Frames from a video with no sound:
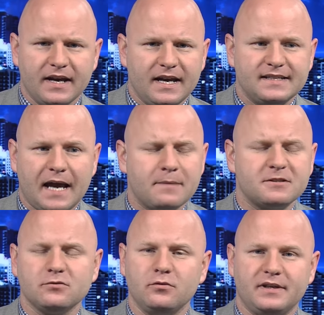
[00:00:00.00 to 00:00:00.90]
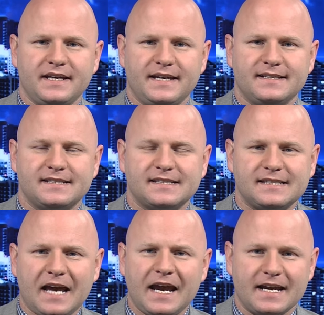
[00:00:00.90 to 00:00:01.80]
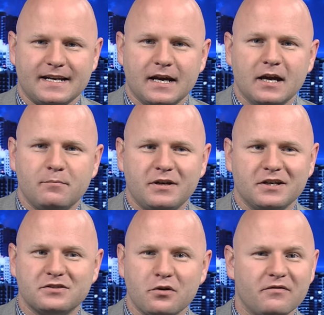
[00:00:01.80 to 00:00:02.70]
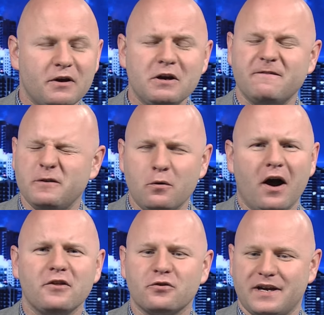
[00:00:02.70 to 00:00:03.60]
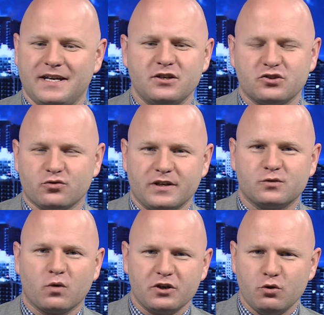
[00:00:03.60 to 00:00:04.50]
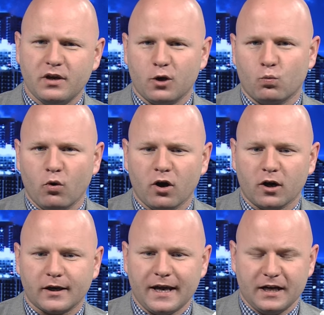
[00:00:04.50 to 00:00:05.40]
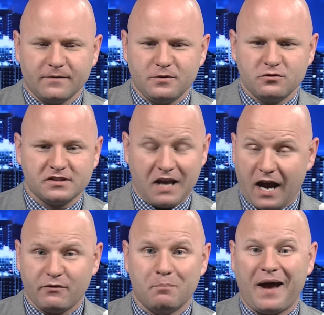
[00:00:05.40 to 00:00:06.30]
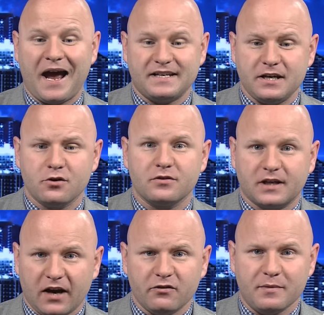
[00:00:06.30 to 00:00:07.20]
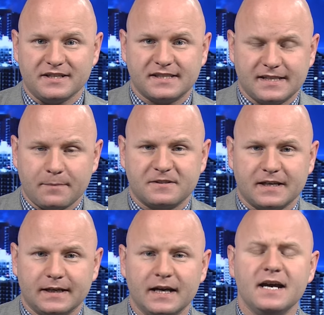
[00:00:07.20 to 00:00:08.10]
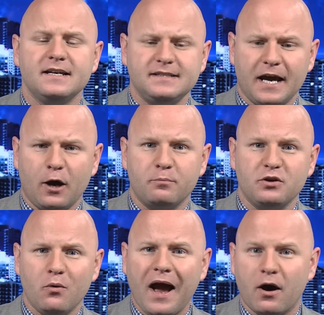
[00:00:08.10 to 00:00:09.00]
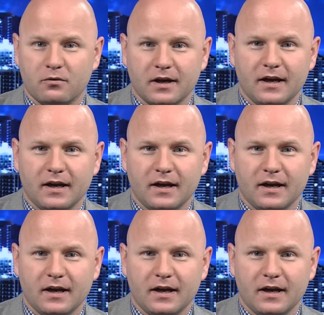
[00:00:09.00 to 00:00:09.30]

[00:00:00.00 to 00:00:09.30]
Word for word: is absolutely insane because there are very few other industries where you can work. And if you just have a bad year, the government steps in to help you out.